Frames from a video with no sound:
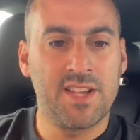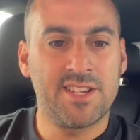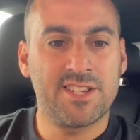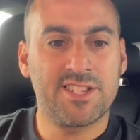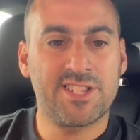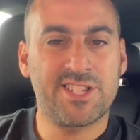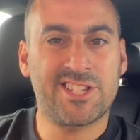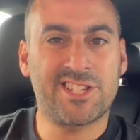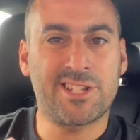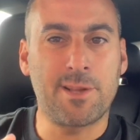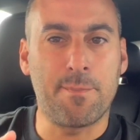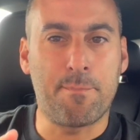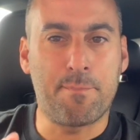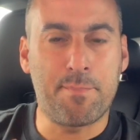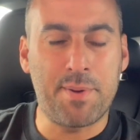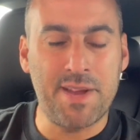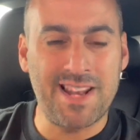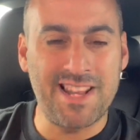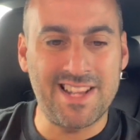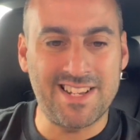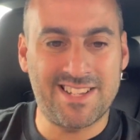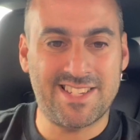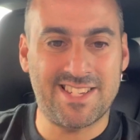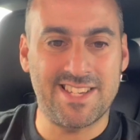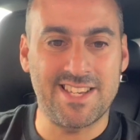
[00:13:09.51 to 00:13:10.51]

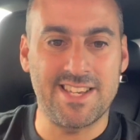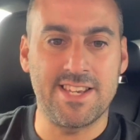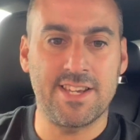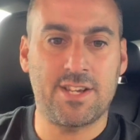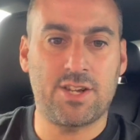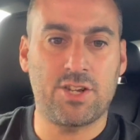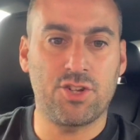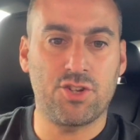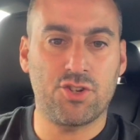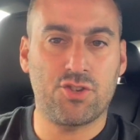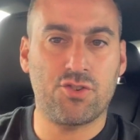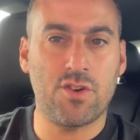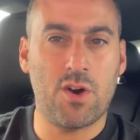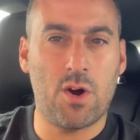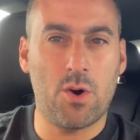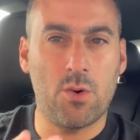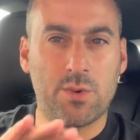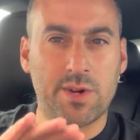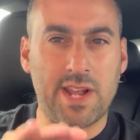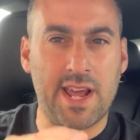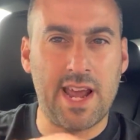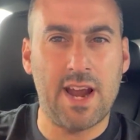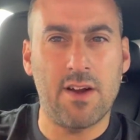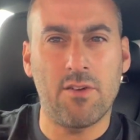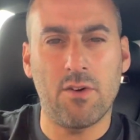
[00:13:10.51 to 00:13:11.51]
stability
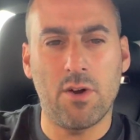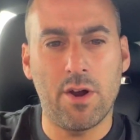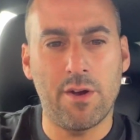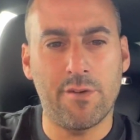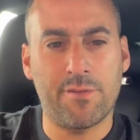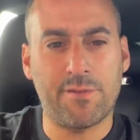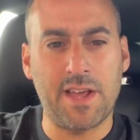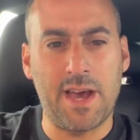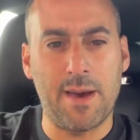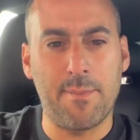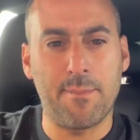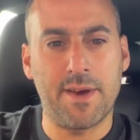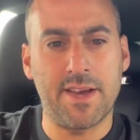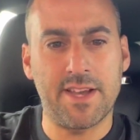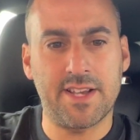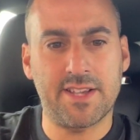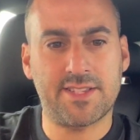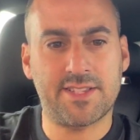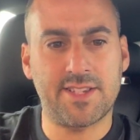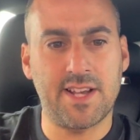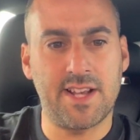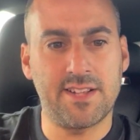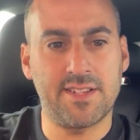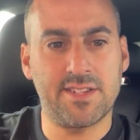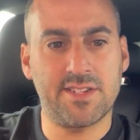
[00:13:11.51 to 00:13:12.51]
controlled aero, if that
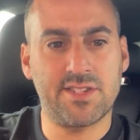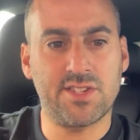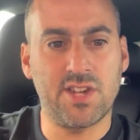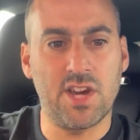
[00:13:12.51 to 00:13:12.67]
makes sense.